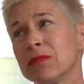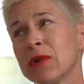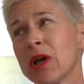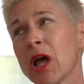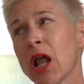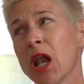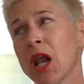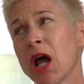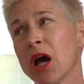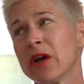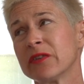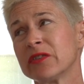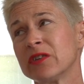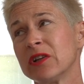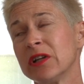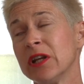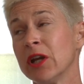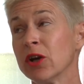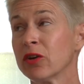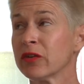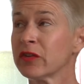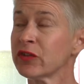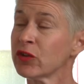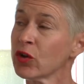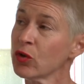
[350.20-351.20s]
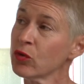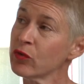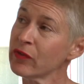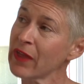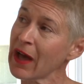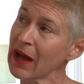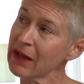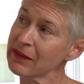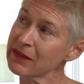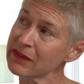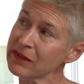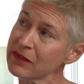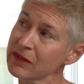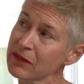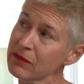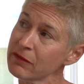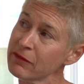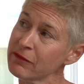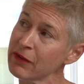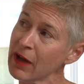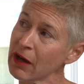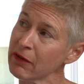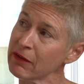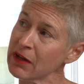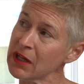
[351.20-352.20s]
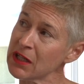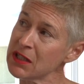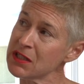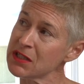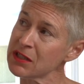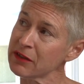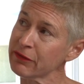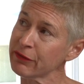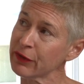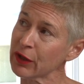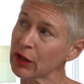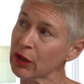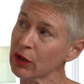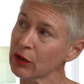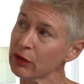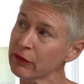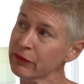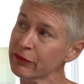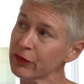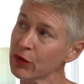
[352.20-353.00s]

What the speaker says: colossal year. So that's very difficult